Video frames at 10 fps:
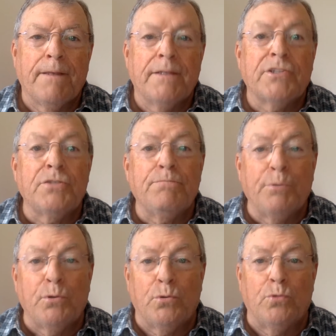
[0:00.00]
St.
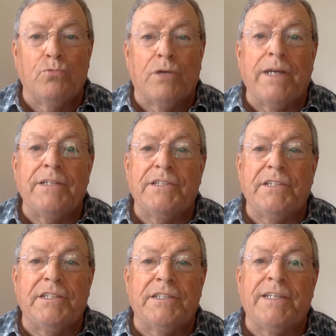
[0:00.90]
Paul writes in
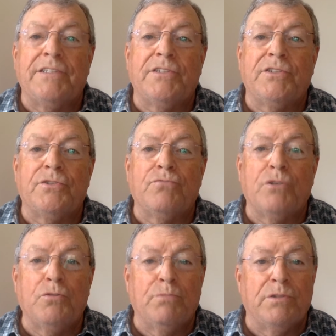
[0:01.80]
his letter to the
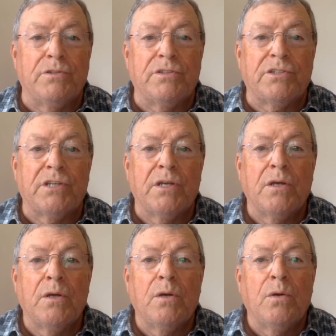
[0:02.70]
Romans,
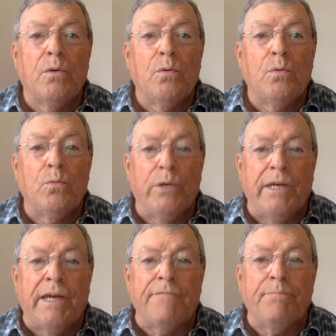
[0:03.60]
"We
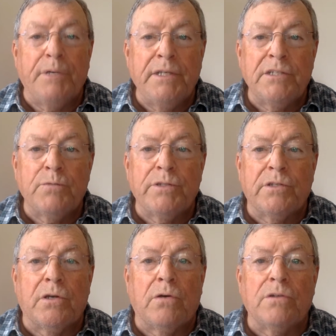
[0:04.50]
have peace with
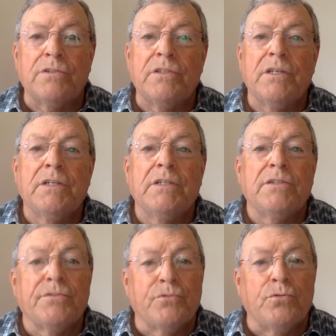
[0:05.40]
God
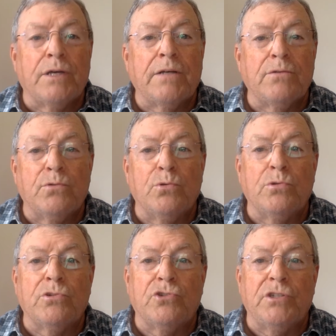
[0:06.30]
through our
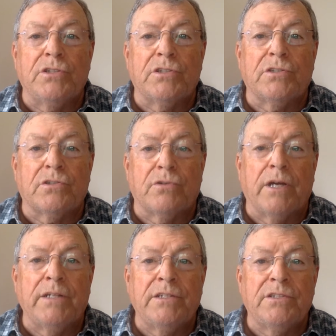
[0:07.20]
Lord Jesus
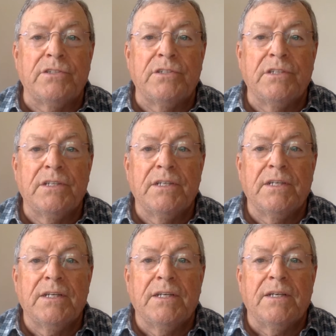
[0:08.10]
Christ,
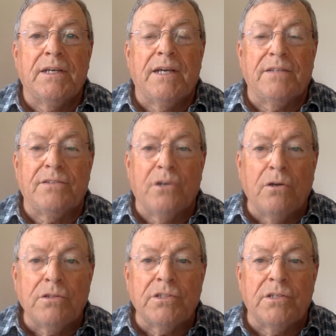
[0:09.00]
and
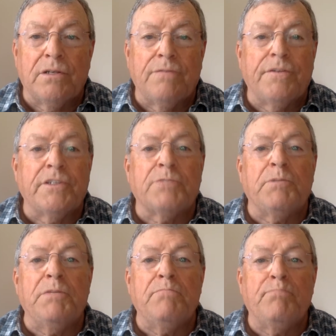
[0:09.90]
God's love has
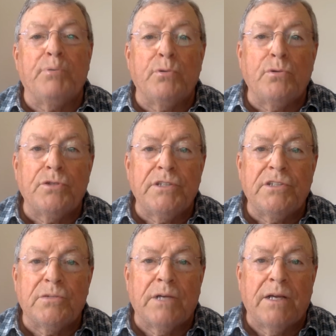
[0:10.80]
been poured
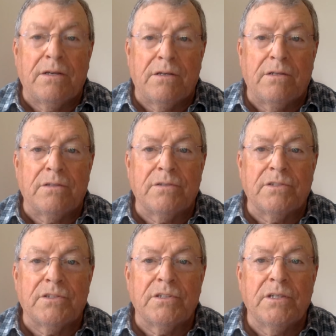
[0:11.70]
into our
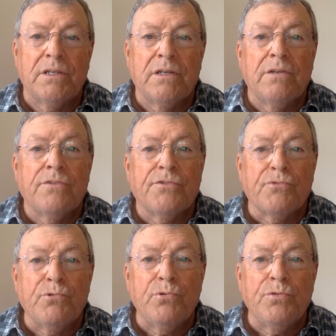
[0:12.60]
hearts
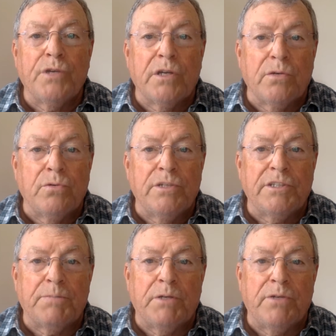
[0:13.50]
through the Holy
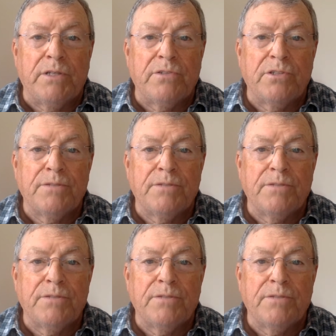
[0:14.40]
Spirit."